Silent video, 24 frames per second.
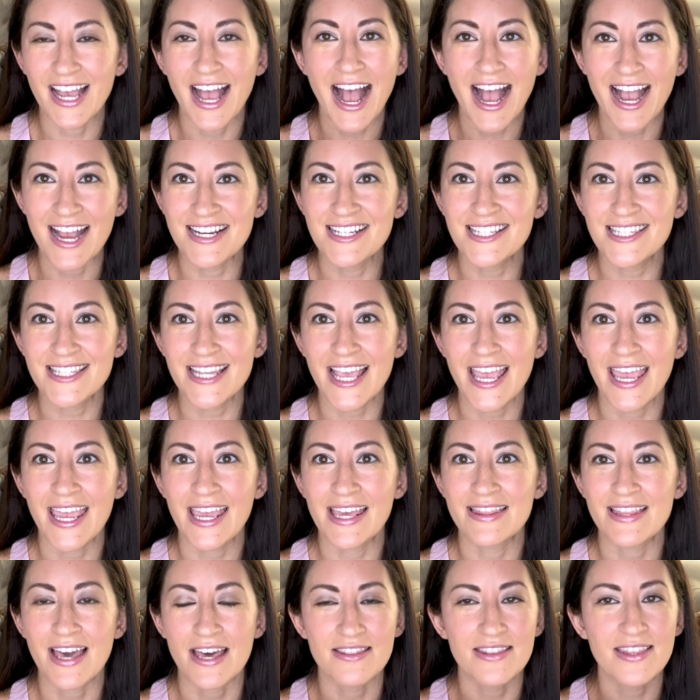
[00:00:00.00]
I say
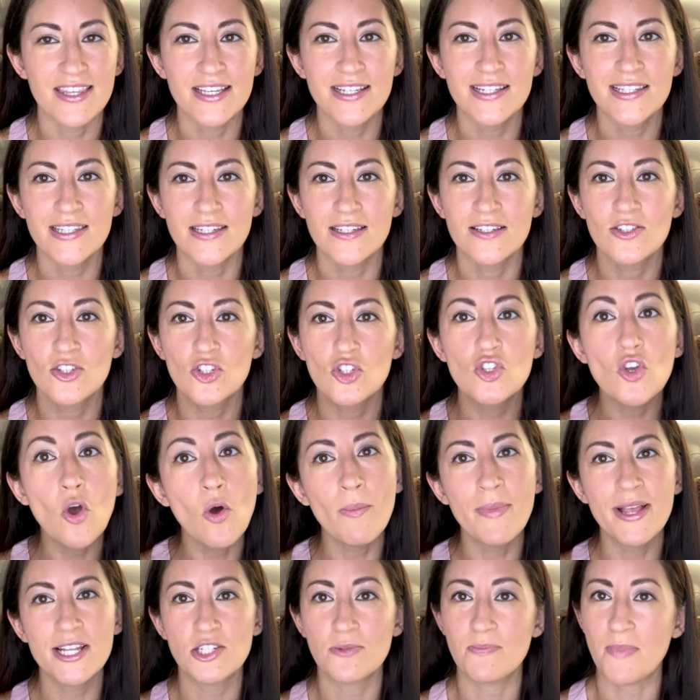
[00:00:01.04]
that this is so
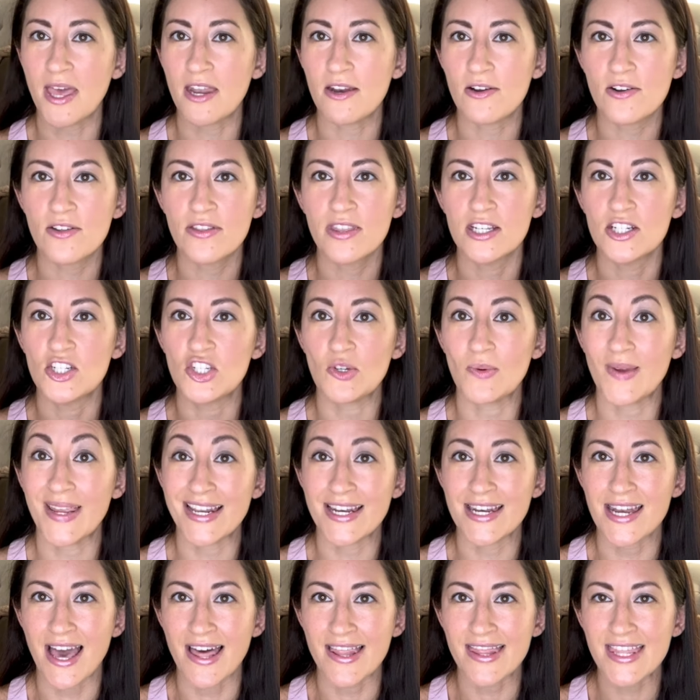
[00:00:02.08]
much better than doing
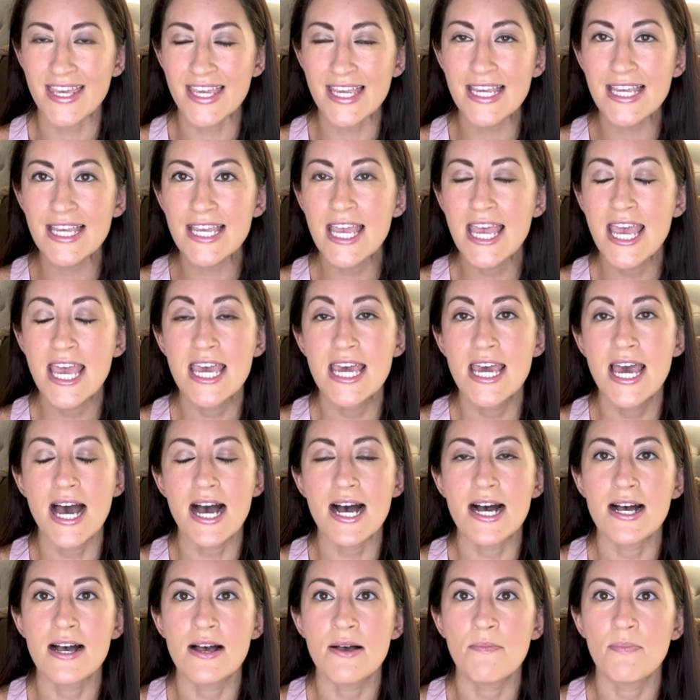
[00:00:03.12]
nothing.
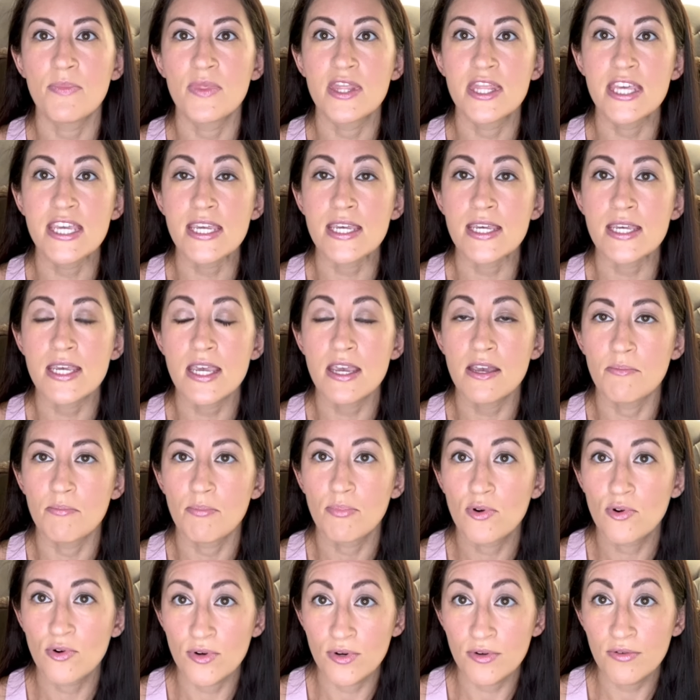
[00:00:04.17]
The
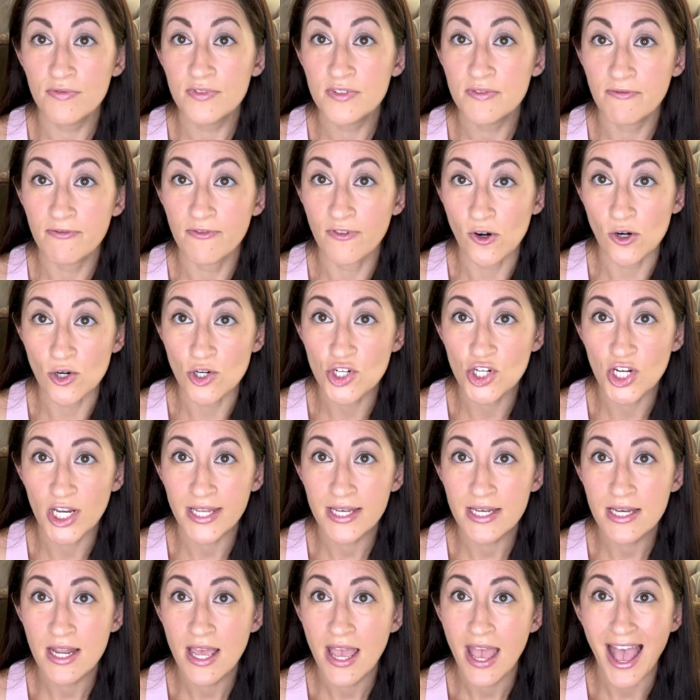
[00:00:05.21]
improved
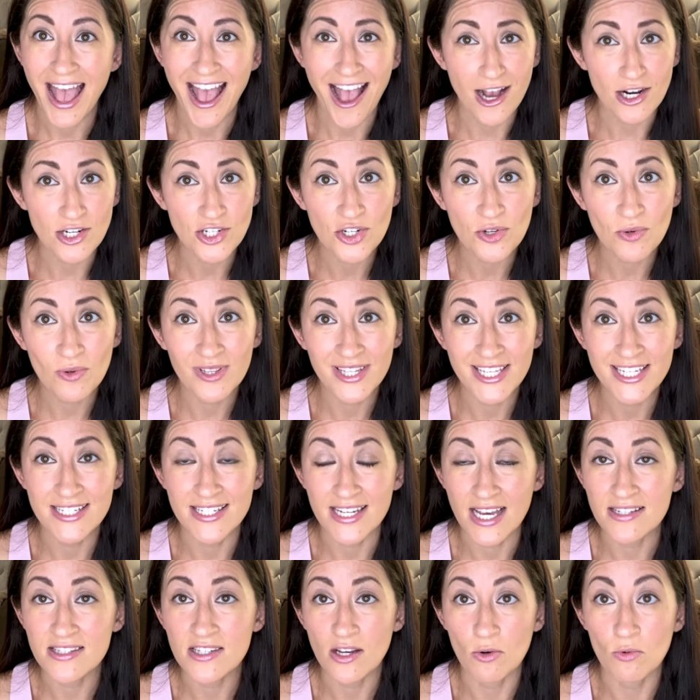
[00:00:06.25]
version actually
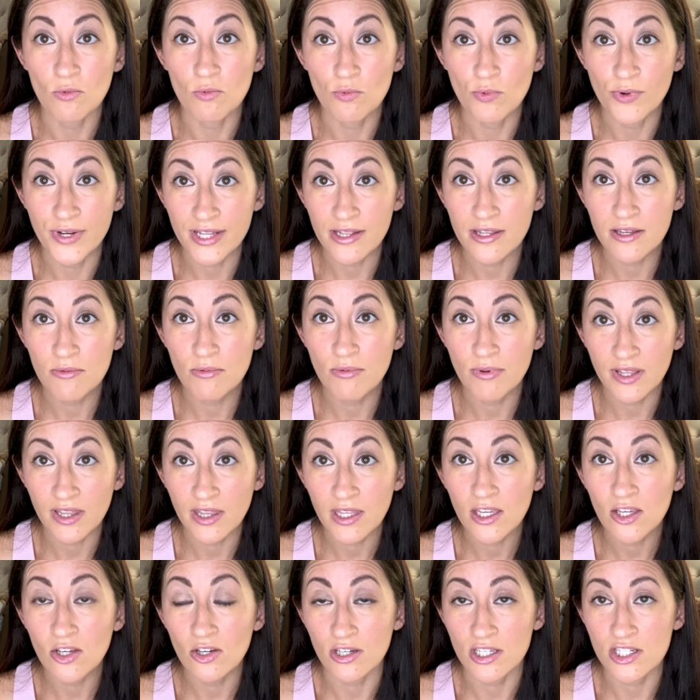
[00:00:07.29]
does a really,
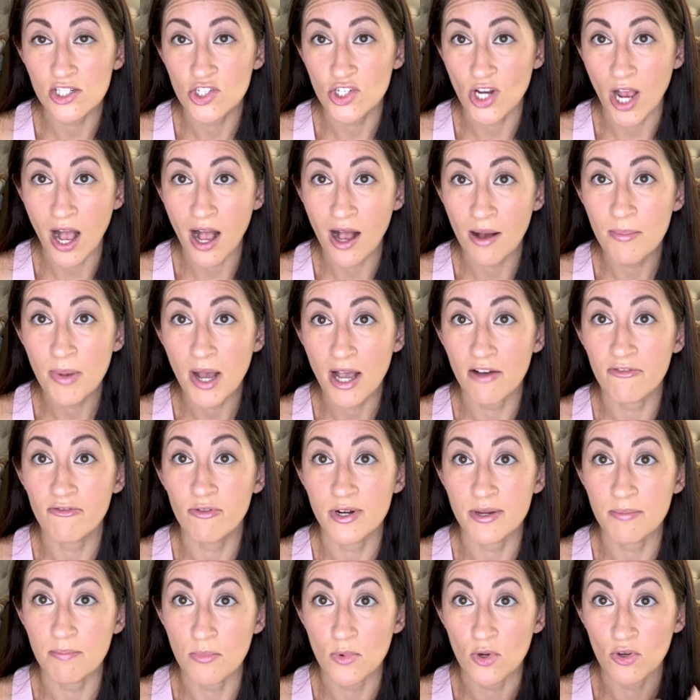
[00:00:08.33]
really good job of
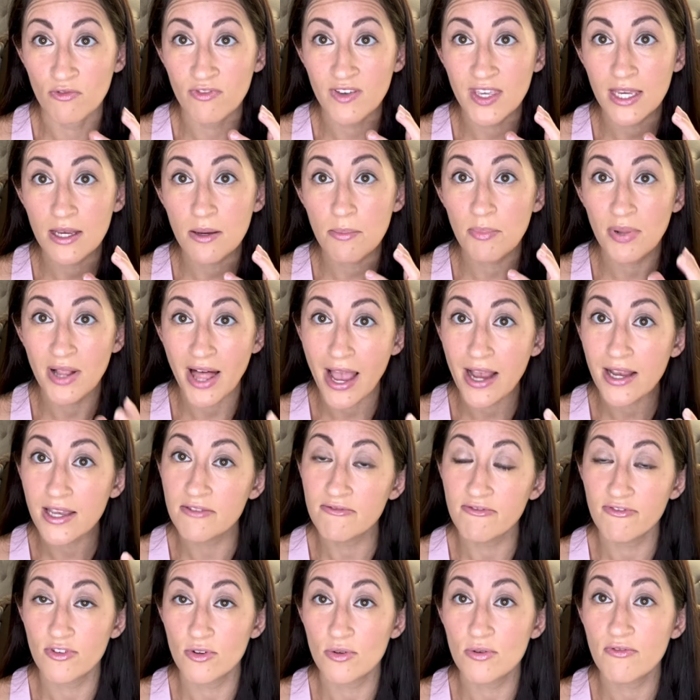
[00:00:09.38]
removing plaque and
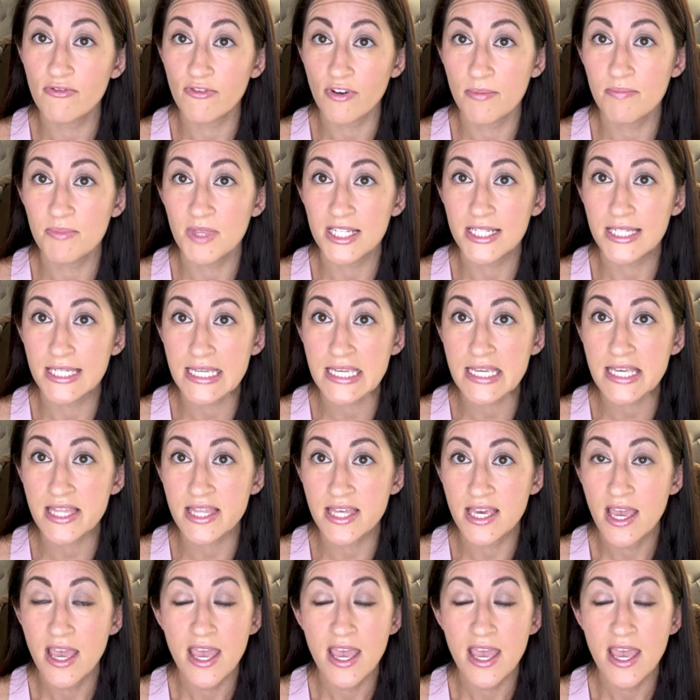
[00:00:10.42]
food from the teeth.